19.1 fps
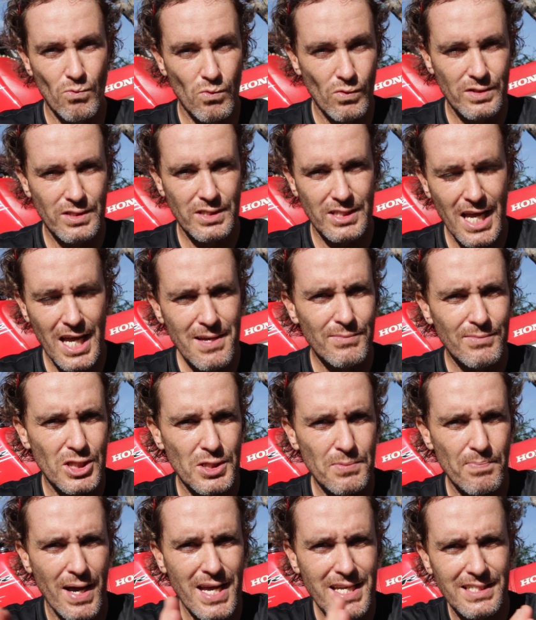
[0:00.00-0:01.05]
same
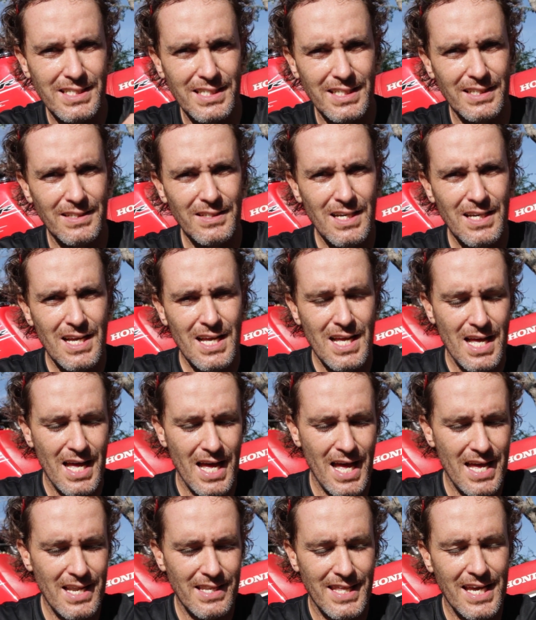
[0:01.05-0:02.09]
spacing,
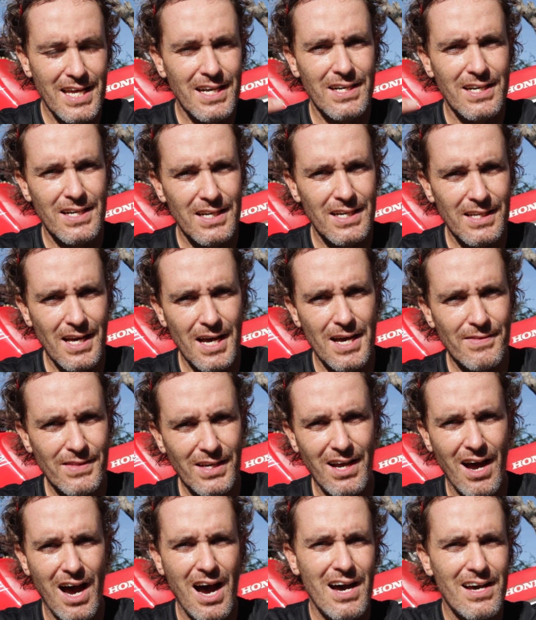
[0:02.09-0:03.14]
and then the
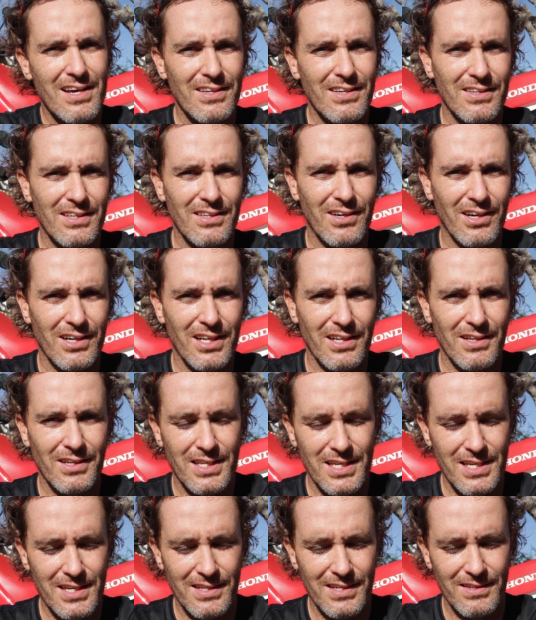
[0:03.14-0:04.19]
high
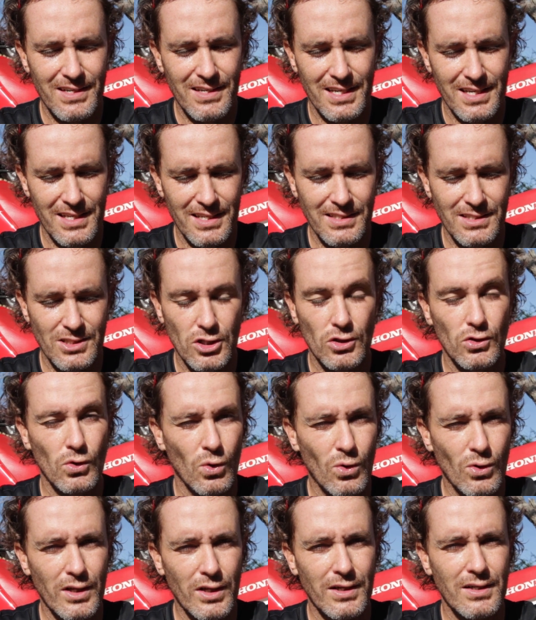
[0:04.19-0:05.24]
gear is
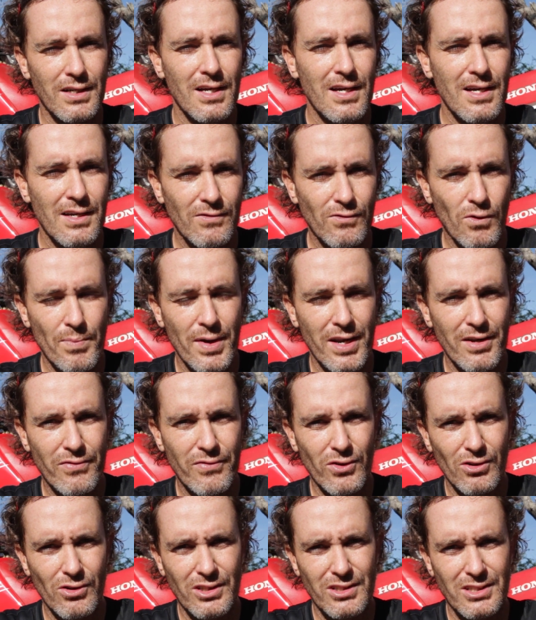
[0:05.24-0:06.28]
taller for better
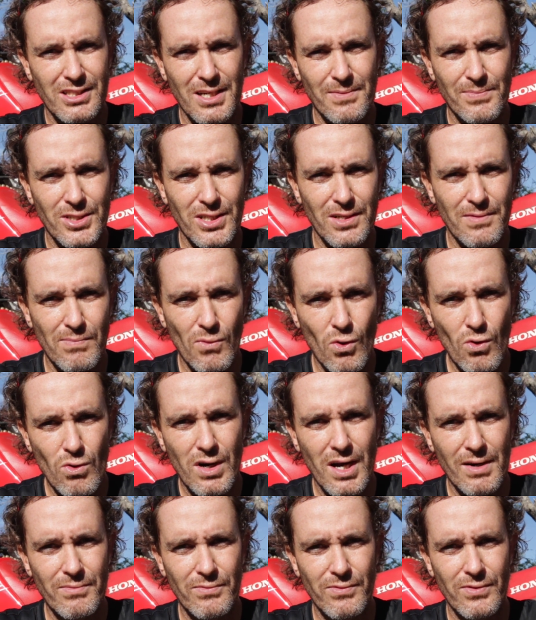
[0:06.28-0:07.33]
fuel consumption, more
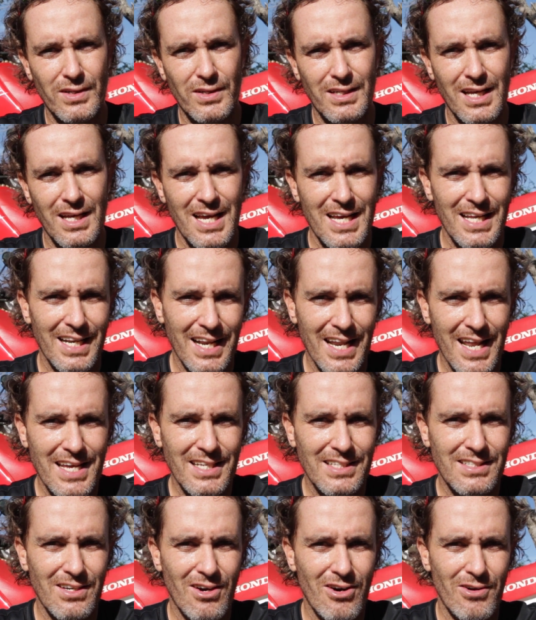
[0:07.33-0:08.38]
comfort,
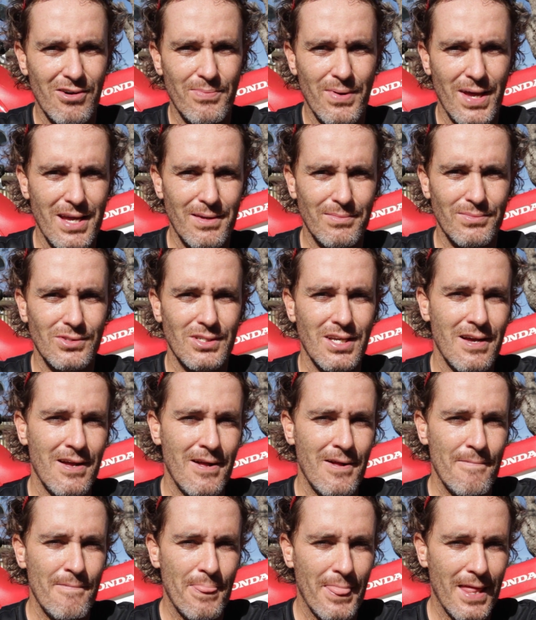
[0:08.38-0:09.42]
less RPMs
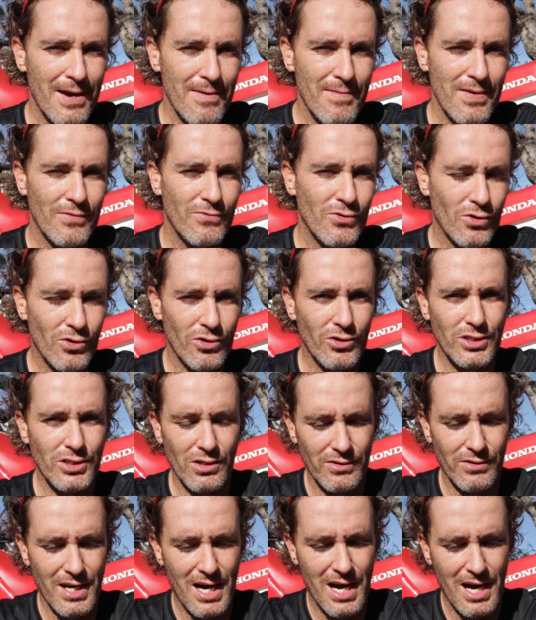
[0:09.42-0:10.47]
if you're cruising
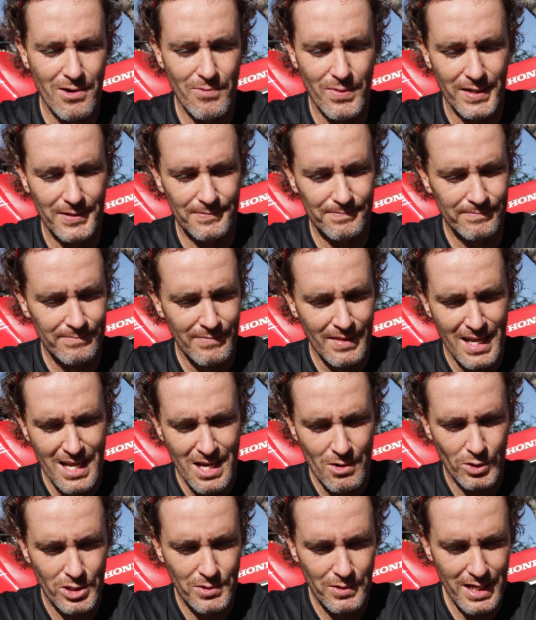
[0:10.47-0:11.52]
on the highway,
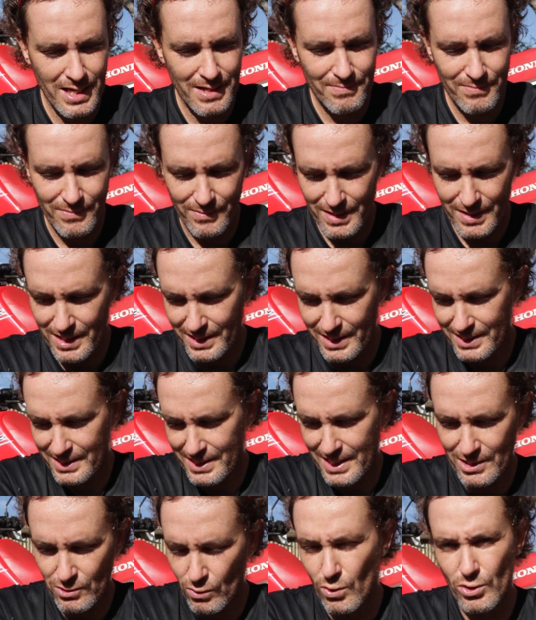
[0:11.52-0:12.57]
which
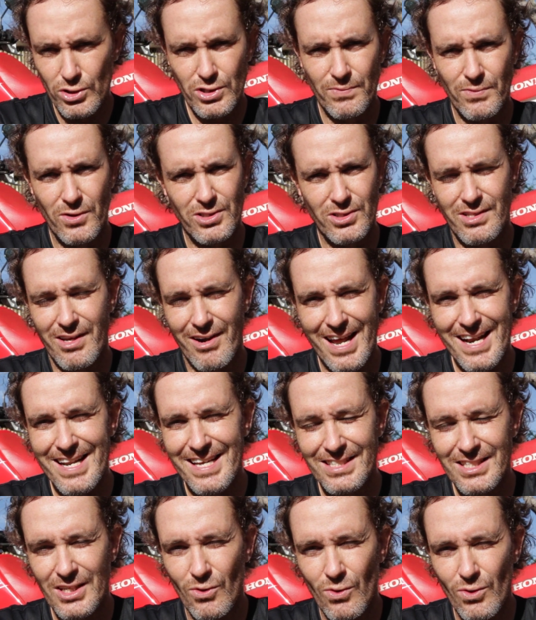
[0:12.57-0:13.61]
it's awesome, because the Rally
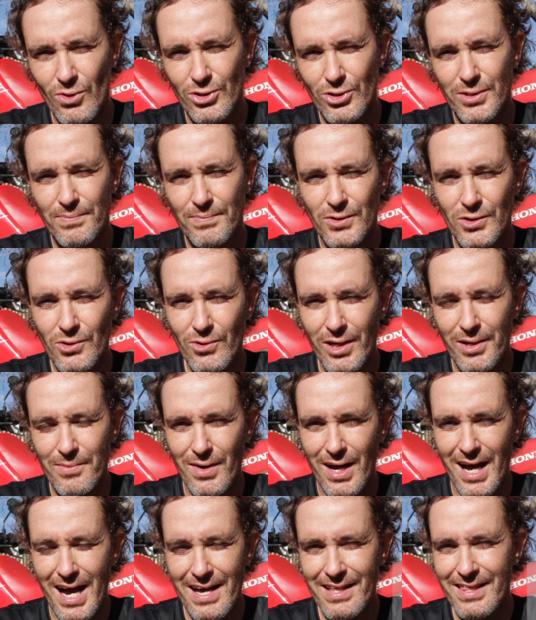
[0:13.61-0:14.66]
is an awesome touring
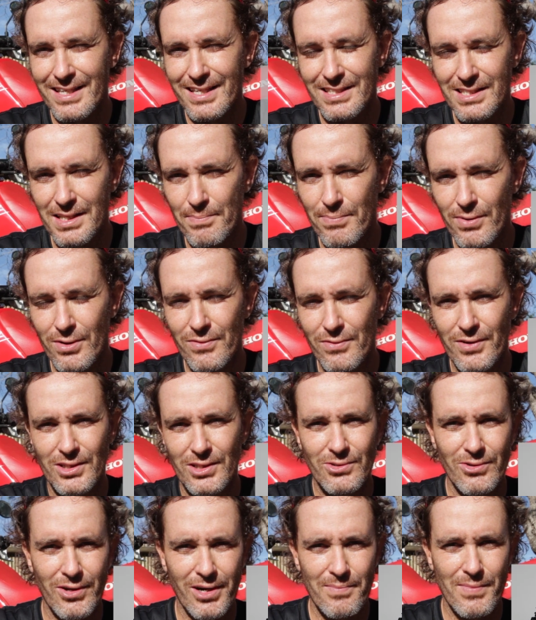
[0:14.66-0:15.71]
bike. I think it's the perfect
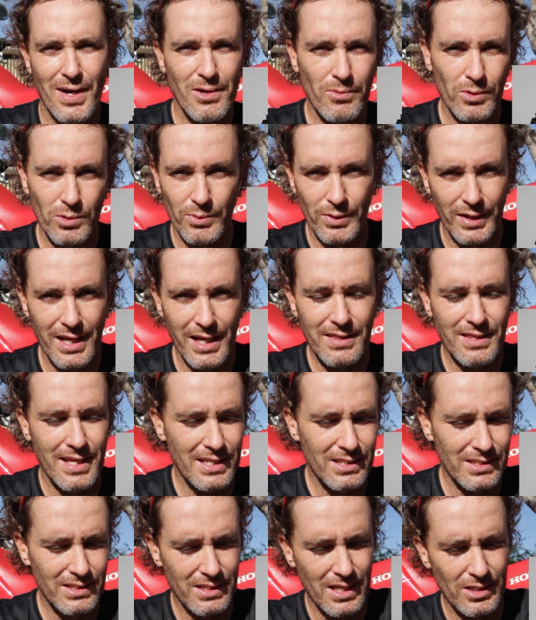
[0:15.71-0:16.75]
touring bike, but we'll get to
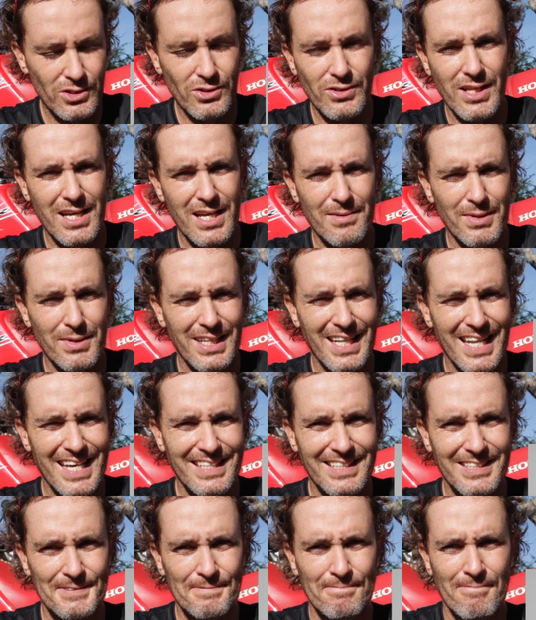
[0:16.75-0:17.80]
that a bit
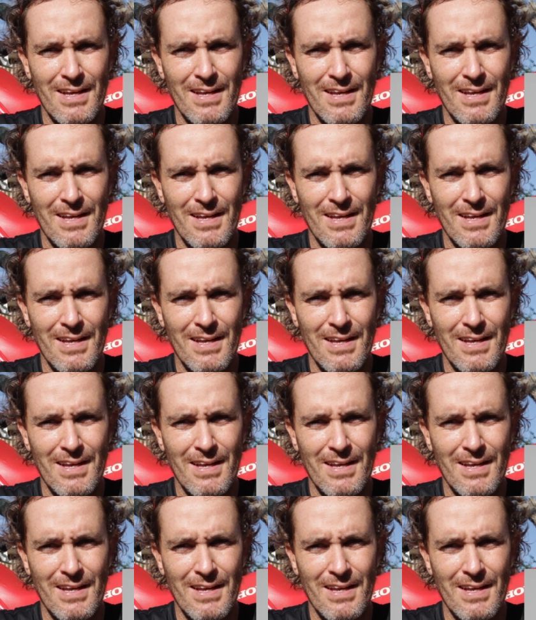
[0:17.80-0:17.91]
later.